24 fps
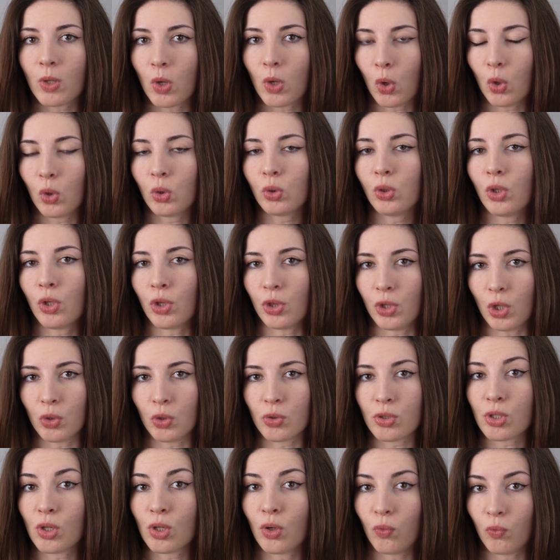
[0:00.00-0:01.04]
all
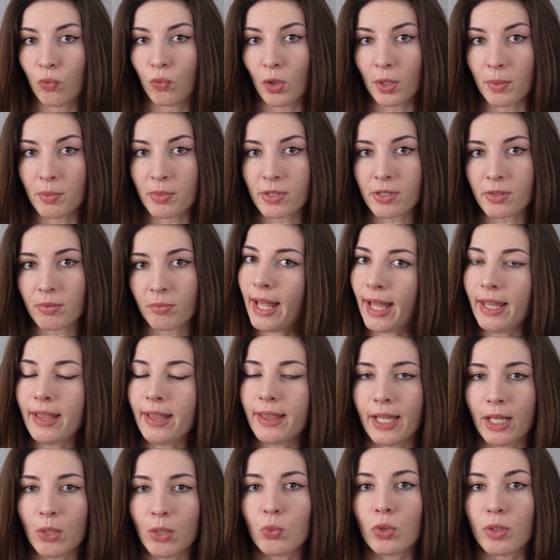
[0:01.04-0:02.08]
those forms. And
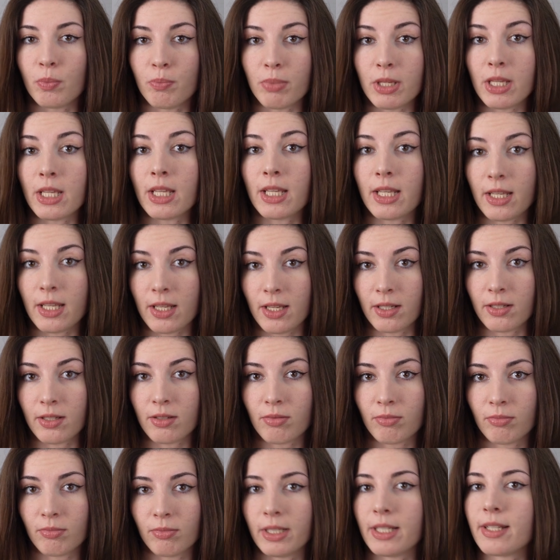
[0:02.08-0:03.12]
that would be it.